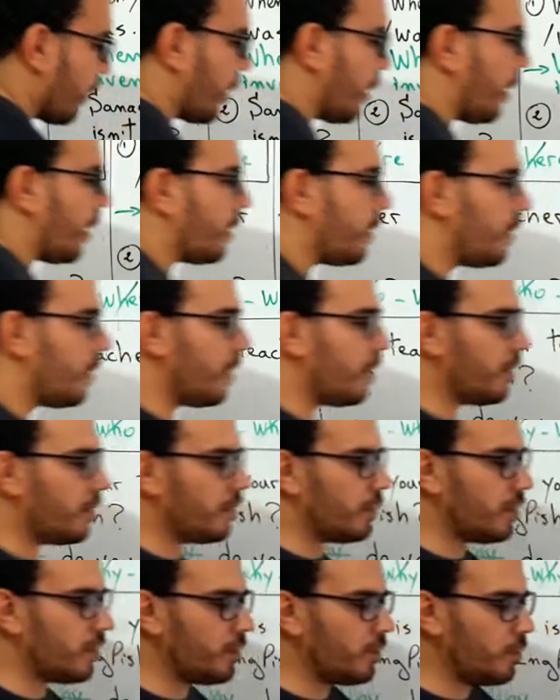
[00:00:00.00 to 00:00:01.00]
And then
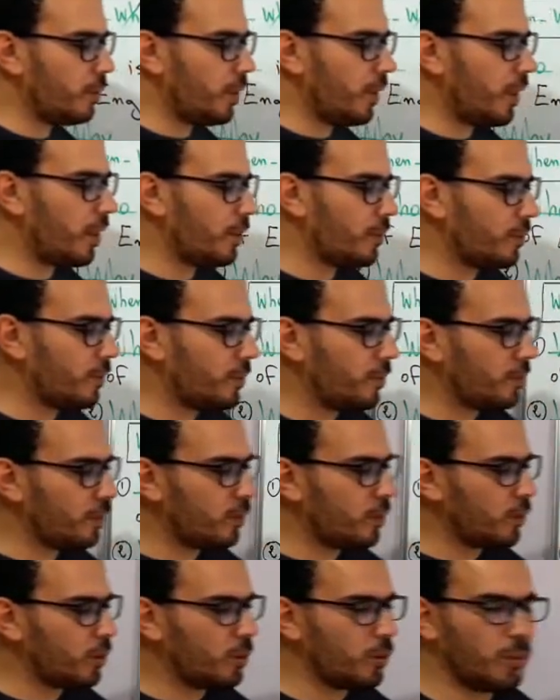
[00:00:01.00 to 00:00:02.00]
we have
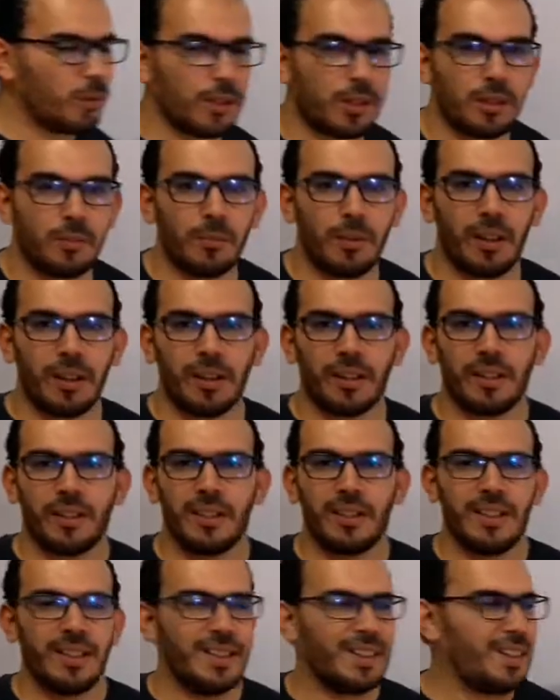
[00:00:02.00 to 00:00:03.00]
question mark.
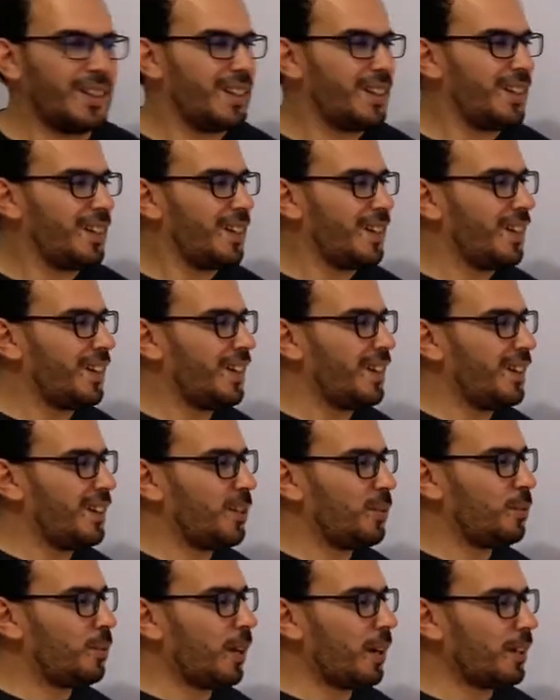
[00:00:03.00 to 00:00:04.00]

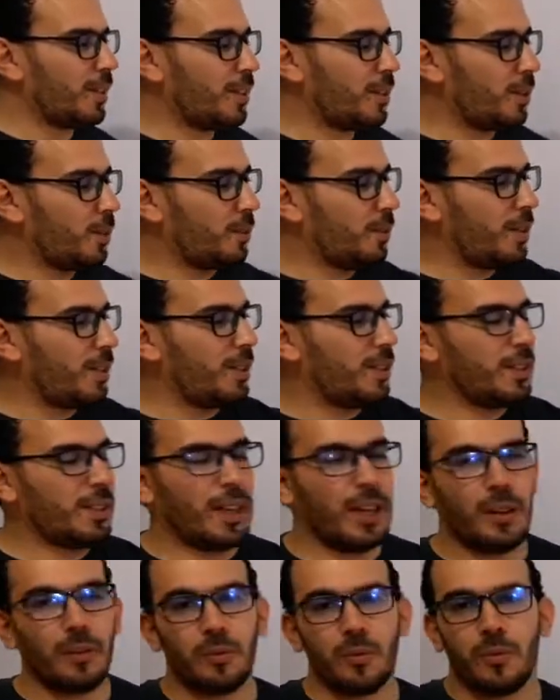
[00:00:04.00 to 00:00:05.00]
Right, so this is
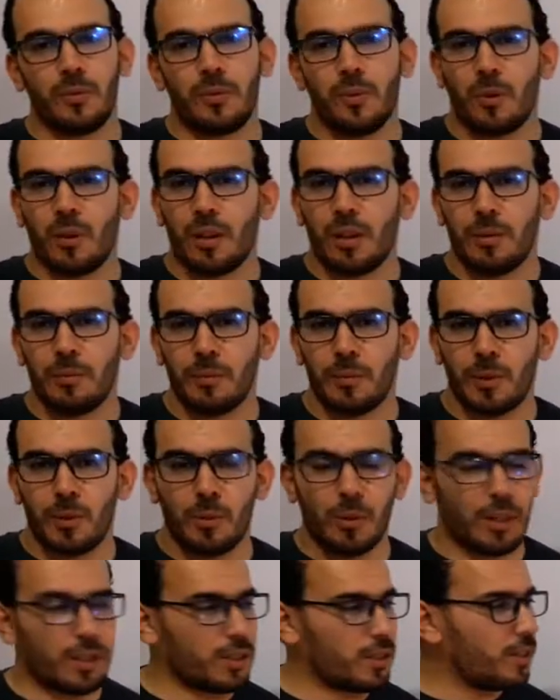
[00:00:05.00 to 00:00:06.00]
how to form
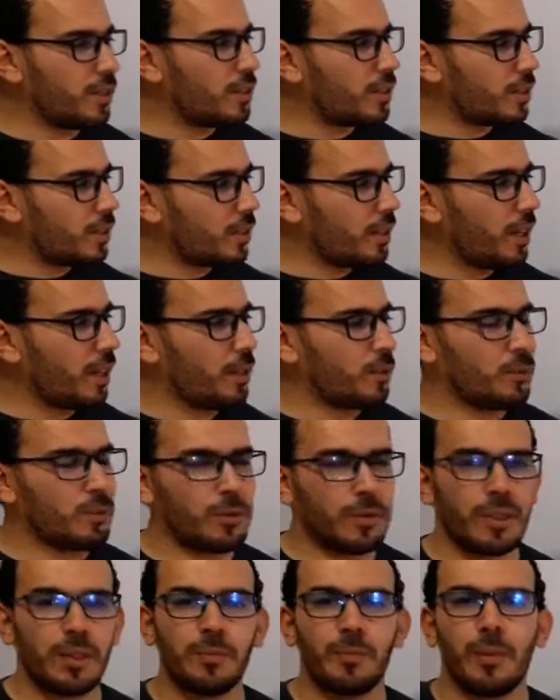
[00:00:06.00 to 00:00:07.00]
questions and how to
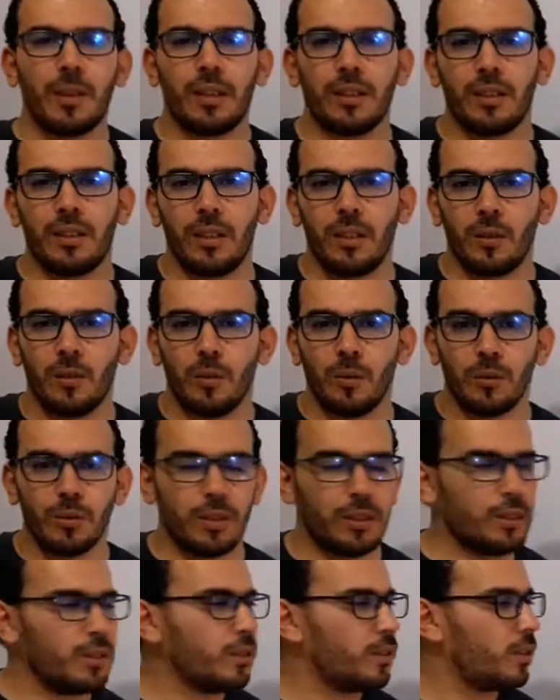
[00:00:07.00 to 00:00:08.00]
respect the
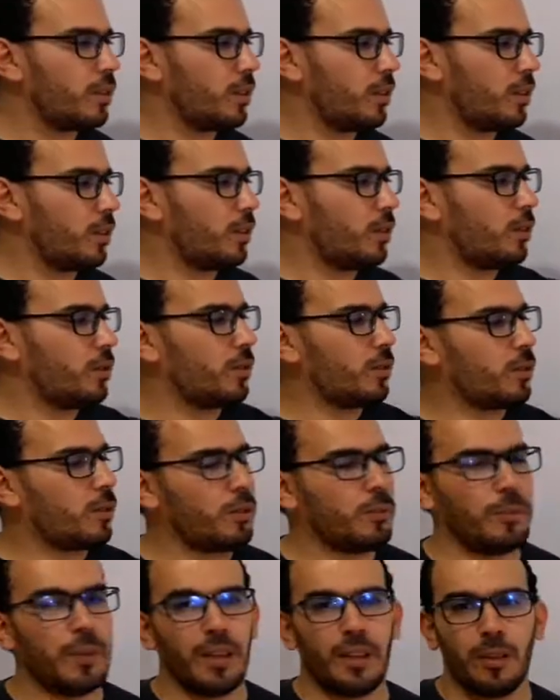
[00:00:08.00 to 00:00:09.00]
order in order to
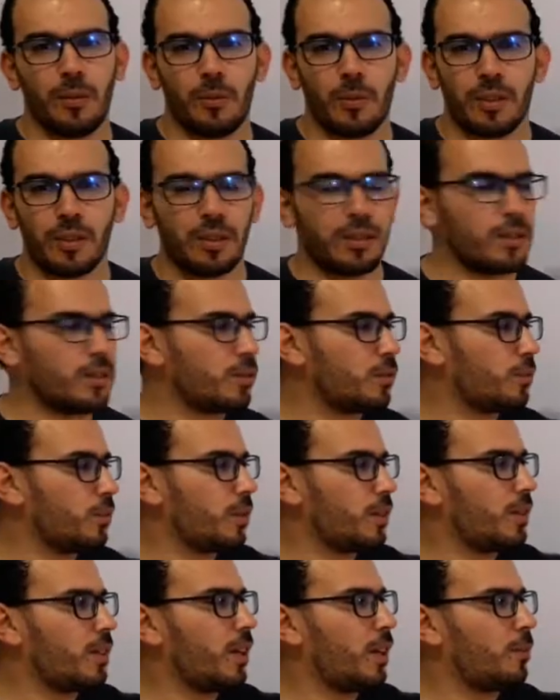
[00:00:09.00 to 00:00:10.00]
make questions
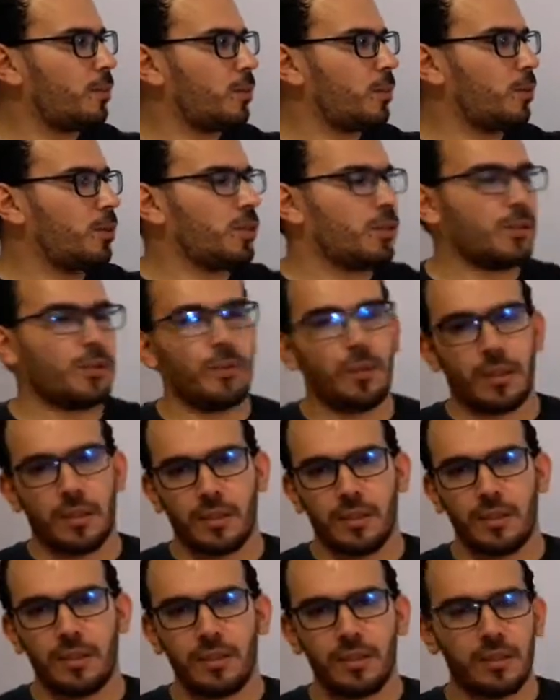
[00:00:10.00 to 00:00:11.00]
with WH
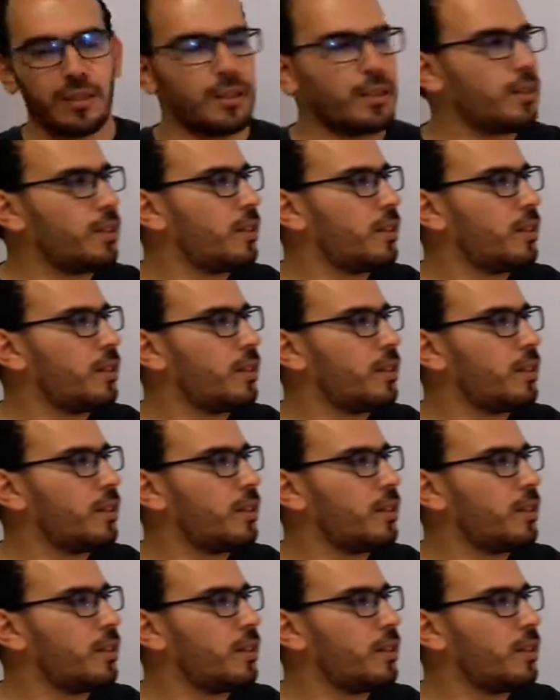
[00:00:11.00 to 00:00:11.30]
questions.